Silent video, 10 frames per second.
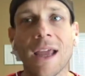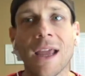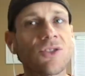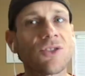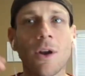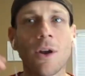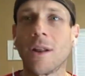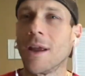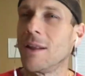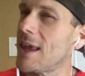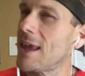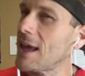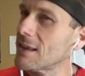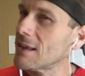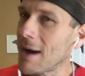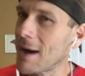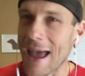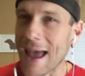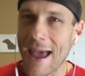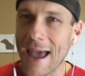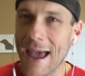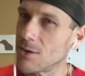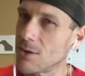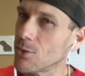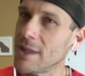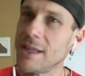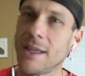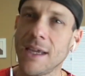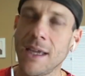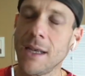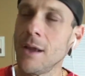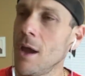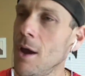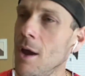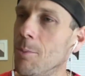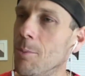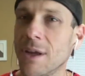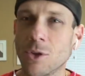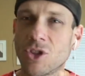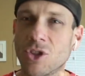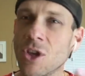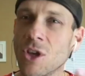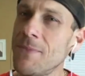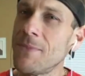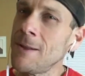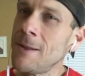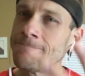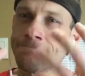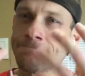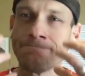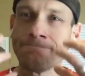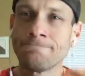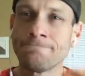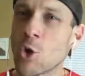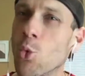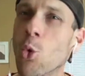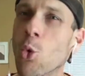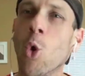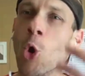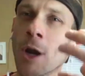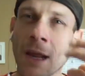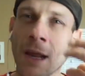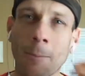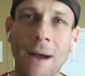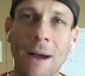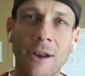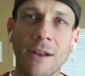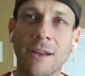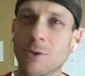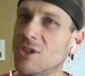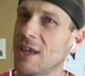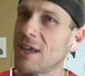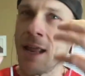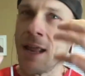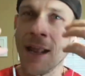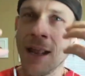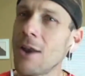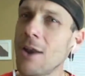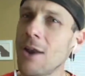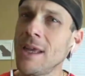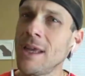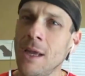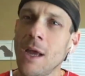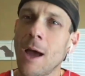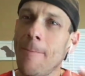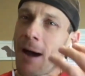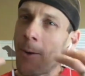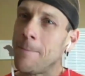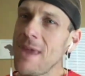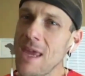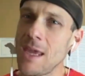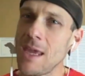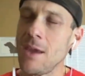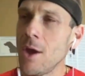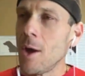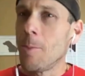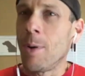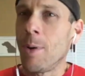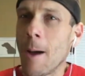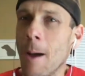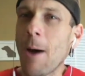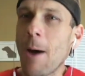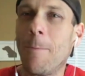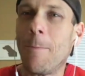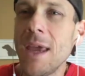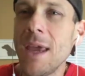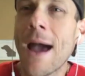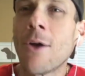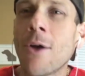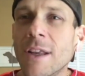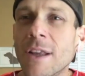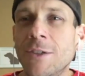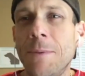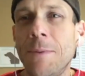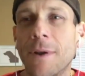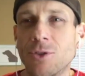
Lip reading: Like, it kicked my ass. It really did. But there was something rewarding about it. There was, and not only about me, but about being around all these people.